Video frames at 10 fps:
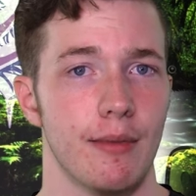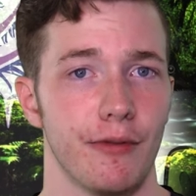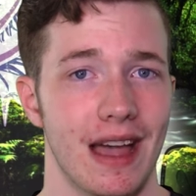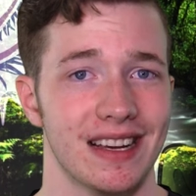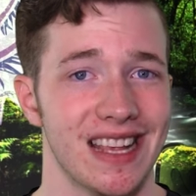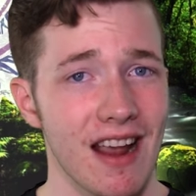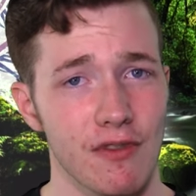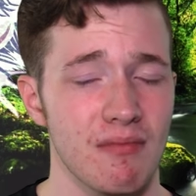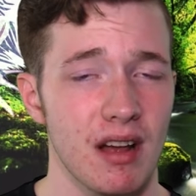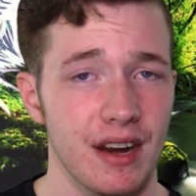Animal Facts
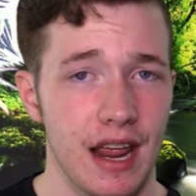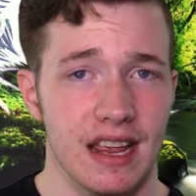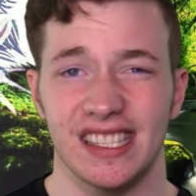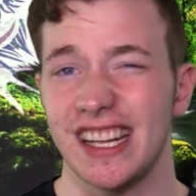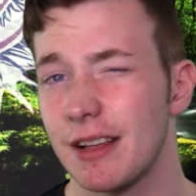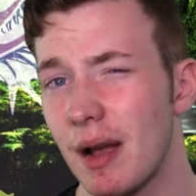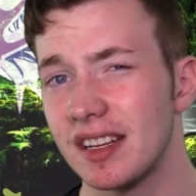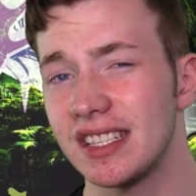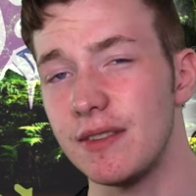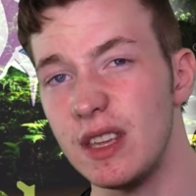every Monday, Snake
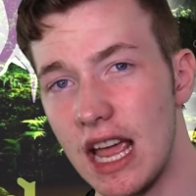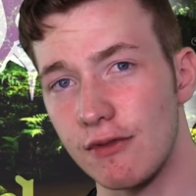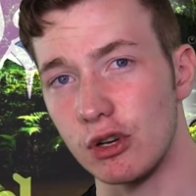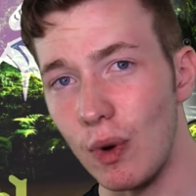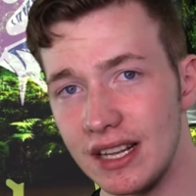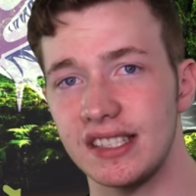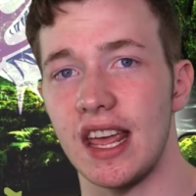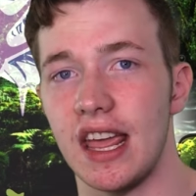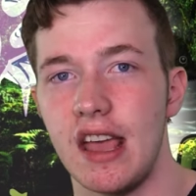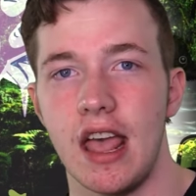Bites TV every
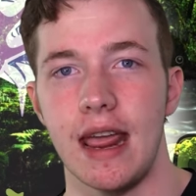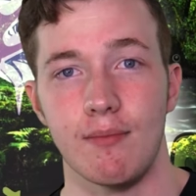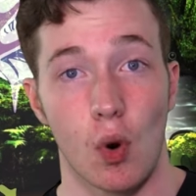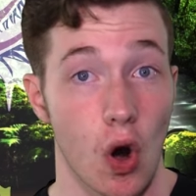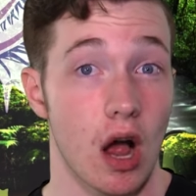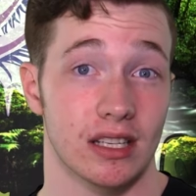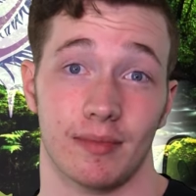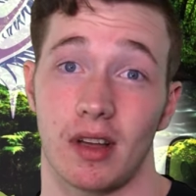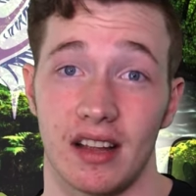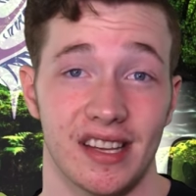Wednesday, and more
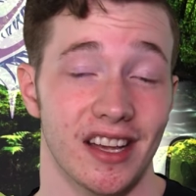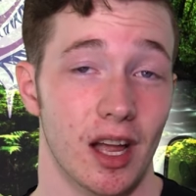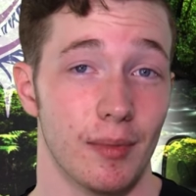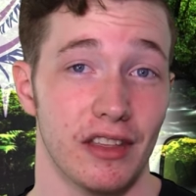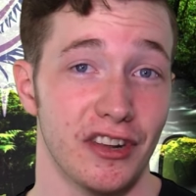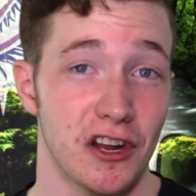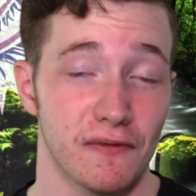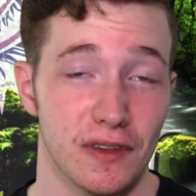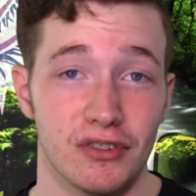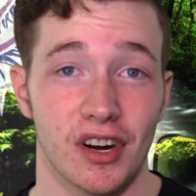awesome content coming in the
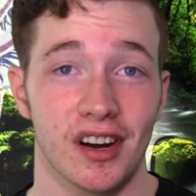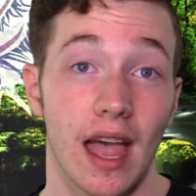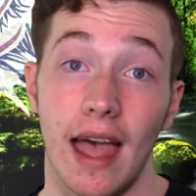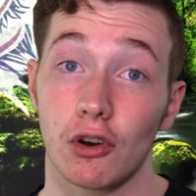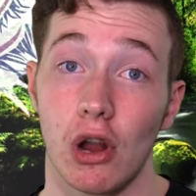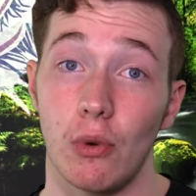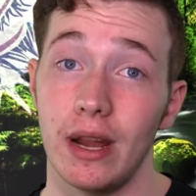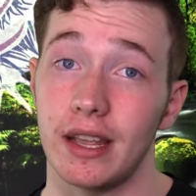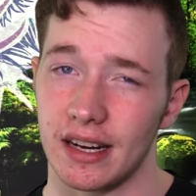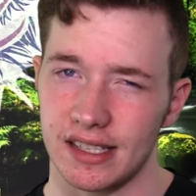near future. Have a great
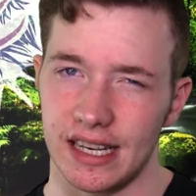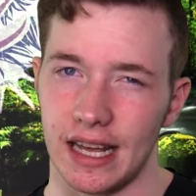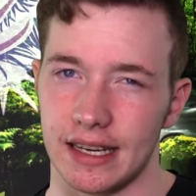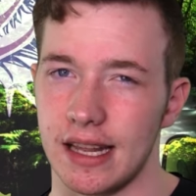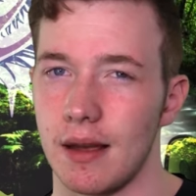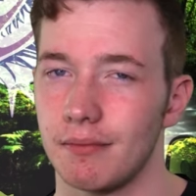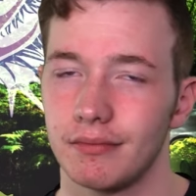week, and I'll see you next time.